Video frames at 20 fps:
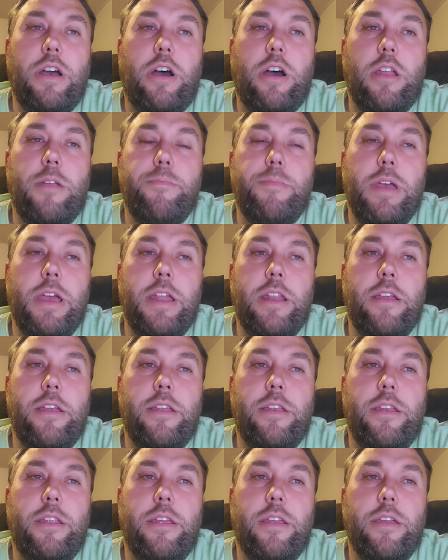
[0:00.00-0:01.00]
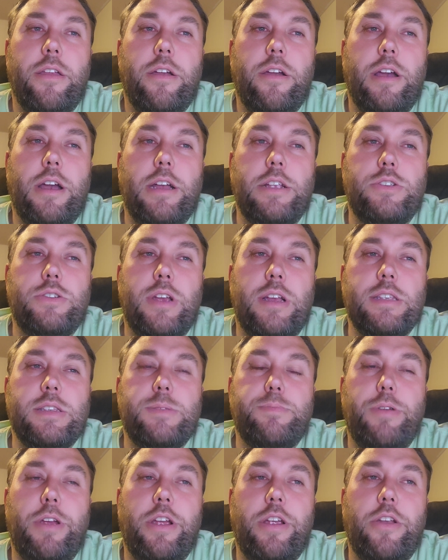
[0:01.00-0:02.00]
automated,
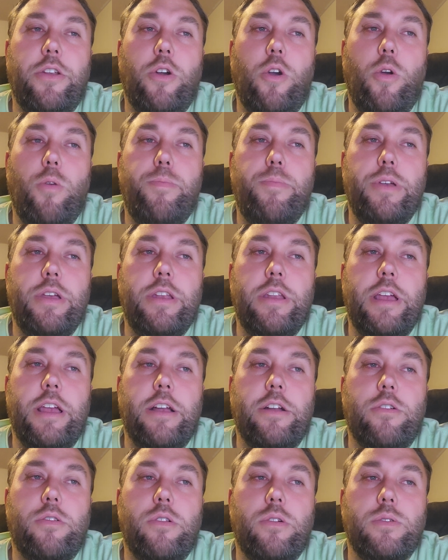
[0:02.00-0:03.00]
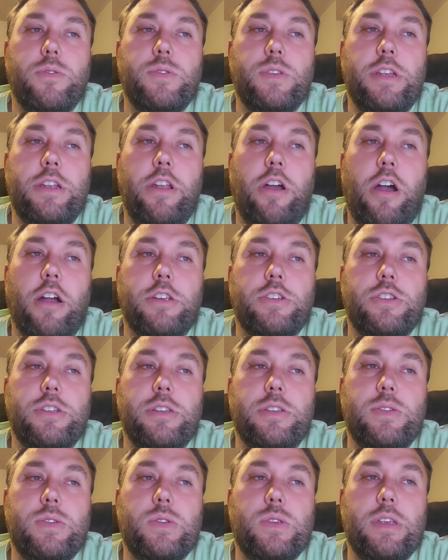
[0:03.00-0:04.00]
transparent open and closing
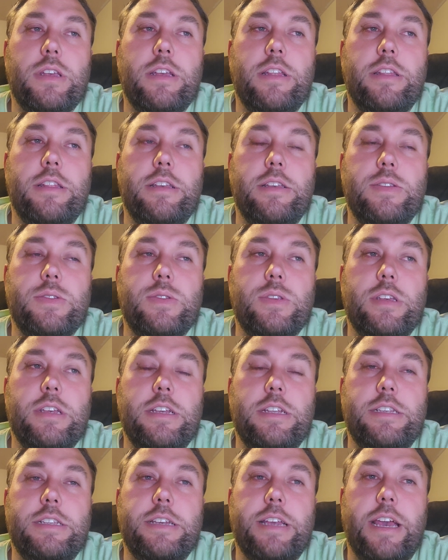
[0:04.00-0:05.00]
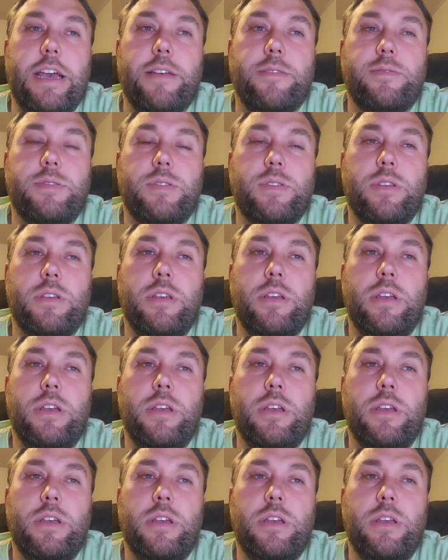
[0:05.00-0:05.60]
auctions in these ETFs.